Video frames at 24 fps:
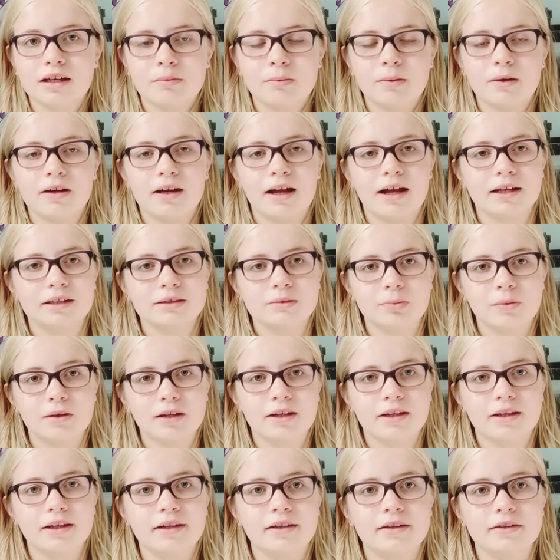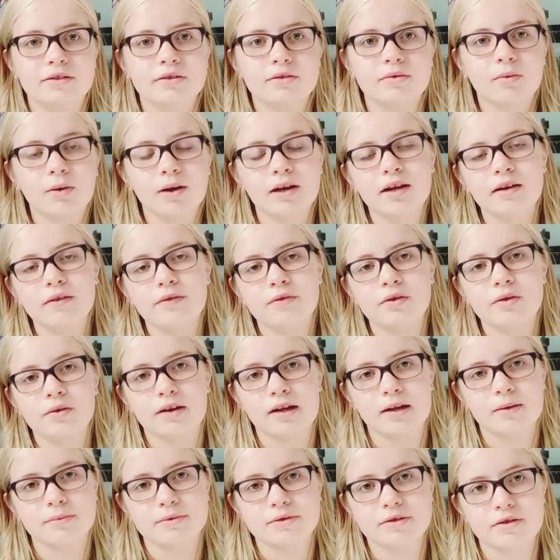about aspen is quite a few
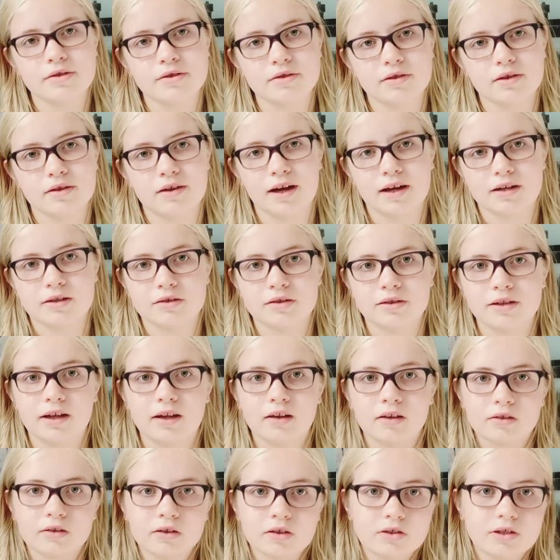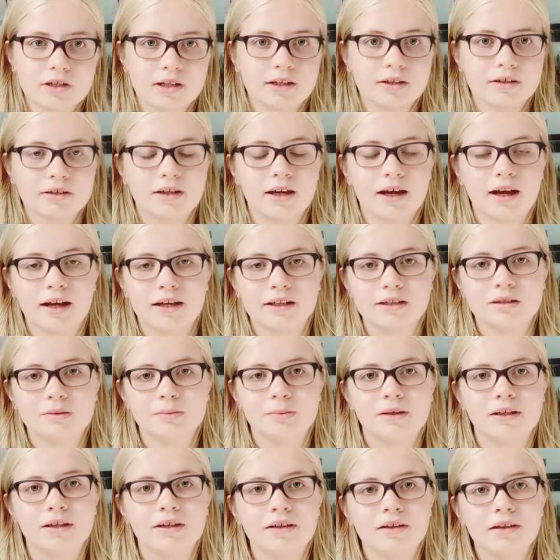hamsters are actually allergic to
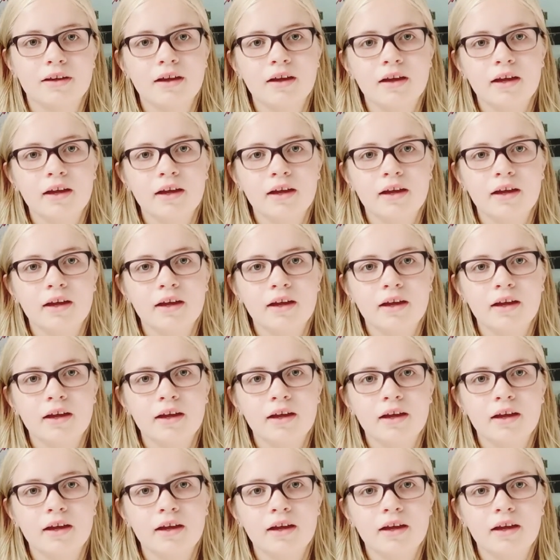aspen,